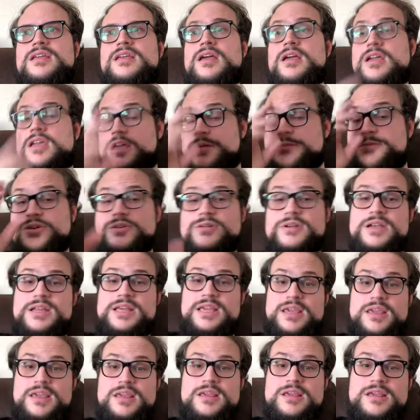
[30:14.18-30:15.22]
a
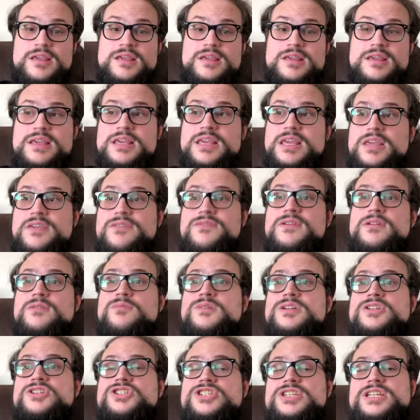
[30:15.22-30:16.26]
community even
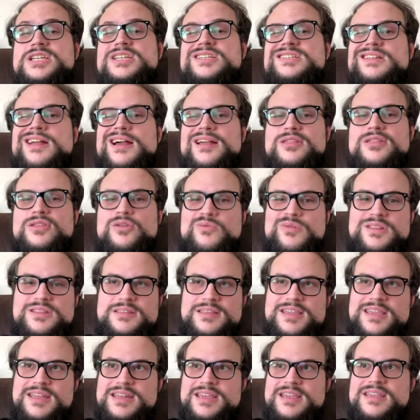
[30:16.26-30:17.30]
when she's not the one
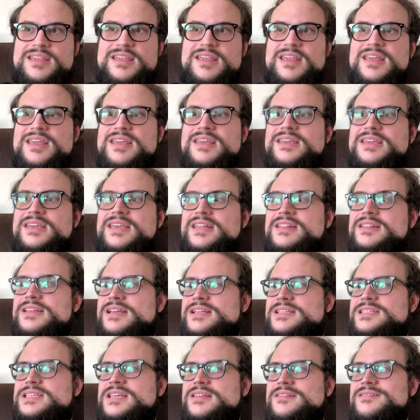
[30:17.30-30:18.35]
leading. And
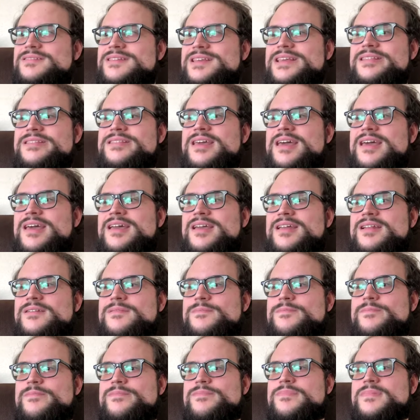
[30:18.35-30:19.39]
that's something that
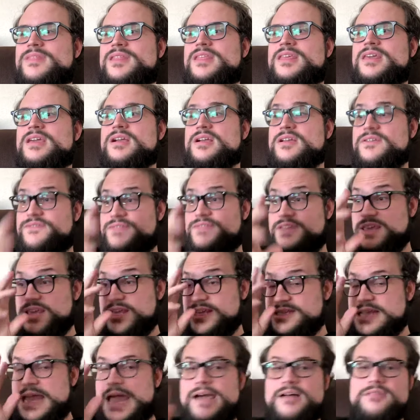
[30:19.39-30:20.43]
Gary Vee
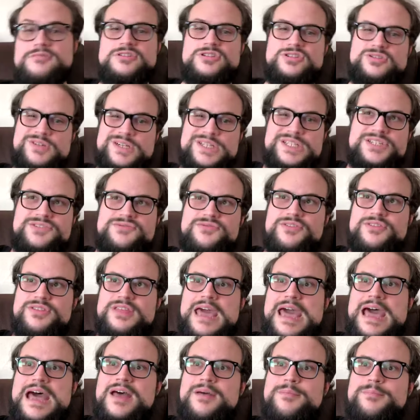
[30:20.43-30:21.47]
has outsourced for
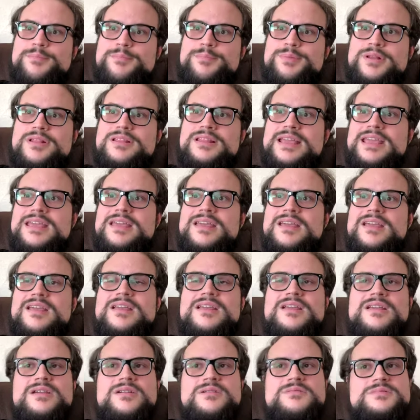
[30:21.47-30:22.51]
that. But like
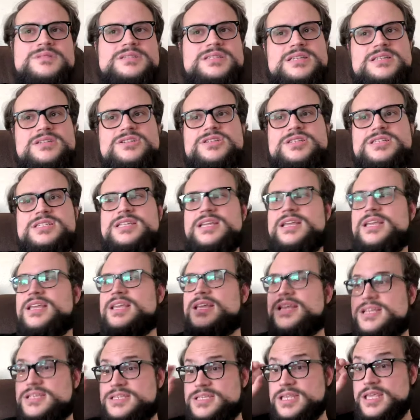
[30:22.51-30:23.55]
what's interesting
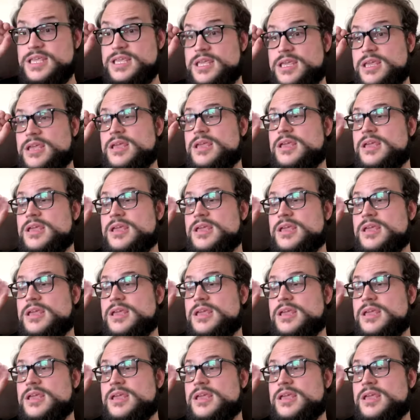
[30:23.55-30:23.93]
is like